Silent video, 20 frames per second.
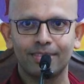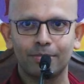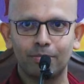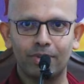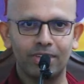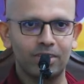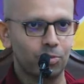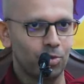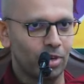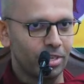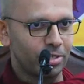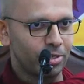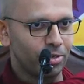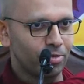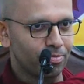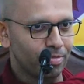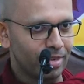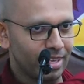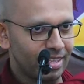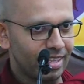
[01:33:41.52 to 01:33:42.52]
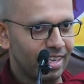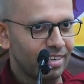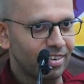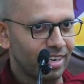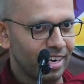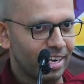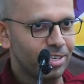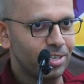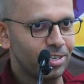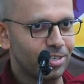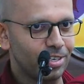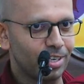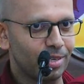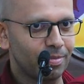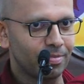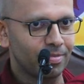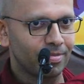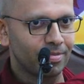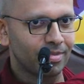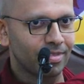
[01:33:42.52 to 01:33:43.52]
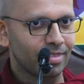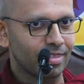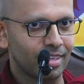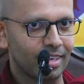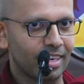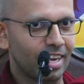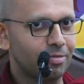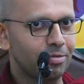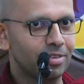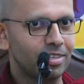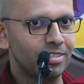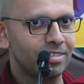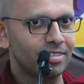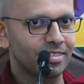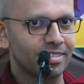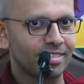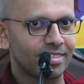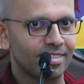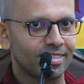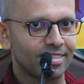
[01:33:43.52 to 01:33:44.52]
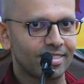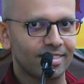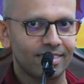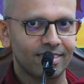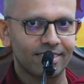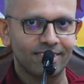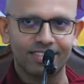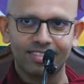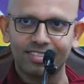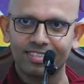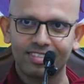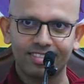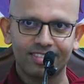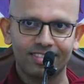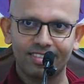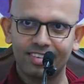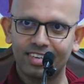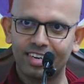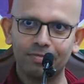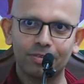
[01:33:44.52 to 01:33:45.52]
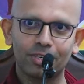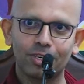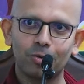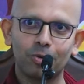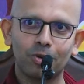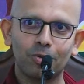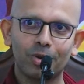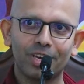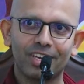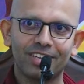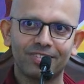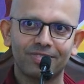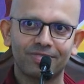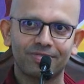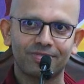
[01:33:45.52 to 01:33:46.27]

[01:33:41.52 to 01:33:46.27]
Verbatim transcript: But once you've built that relationship, they never they never go away.